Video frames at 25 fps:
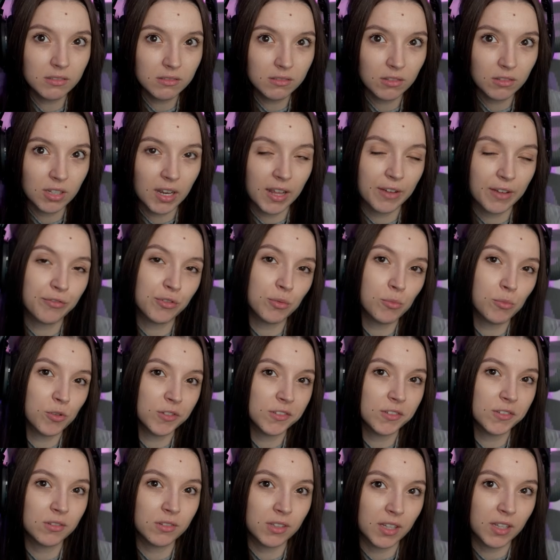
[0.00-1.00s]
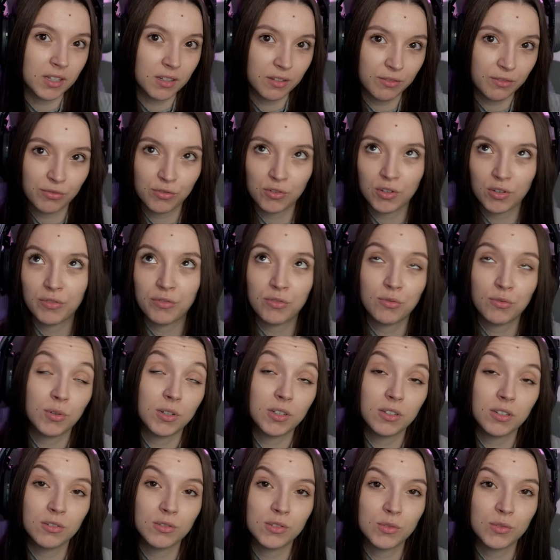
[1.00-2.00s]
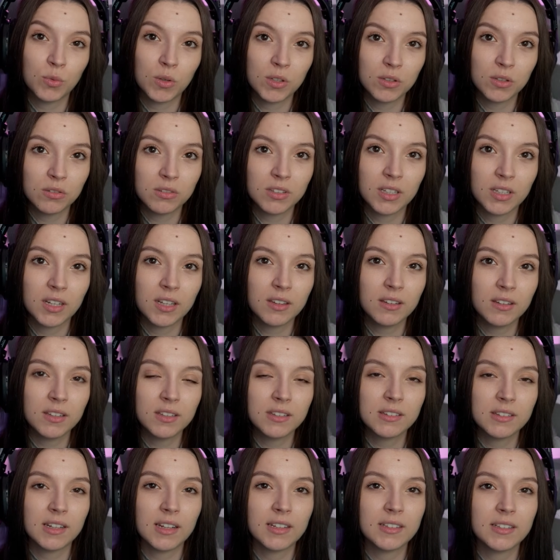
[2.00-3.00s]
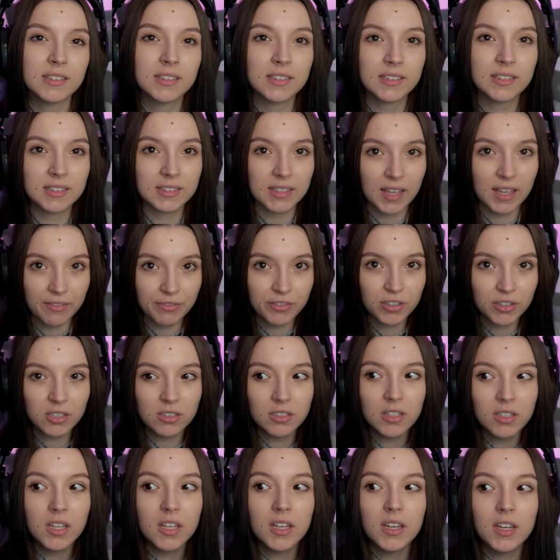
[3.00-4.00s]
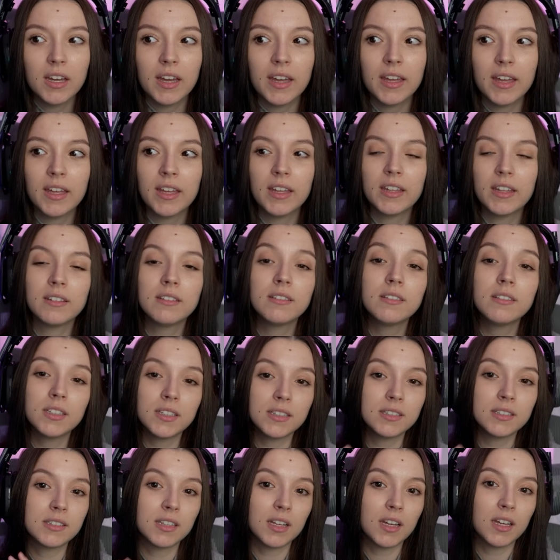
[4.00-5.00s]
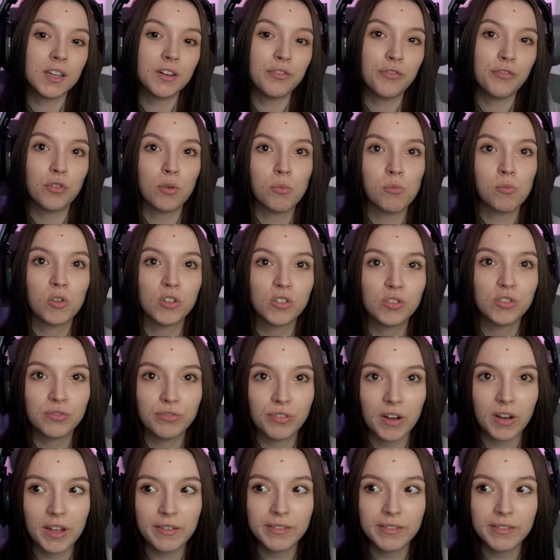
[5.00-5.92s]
like from one to ten, if, if you want to use one to ten, I think it's like a six, seven, and three star from one to five.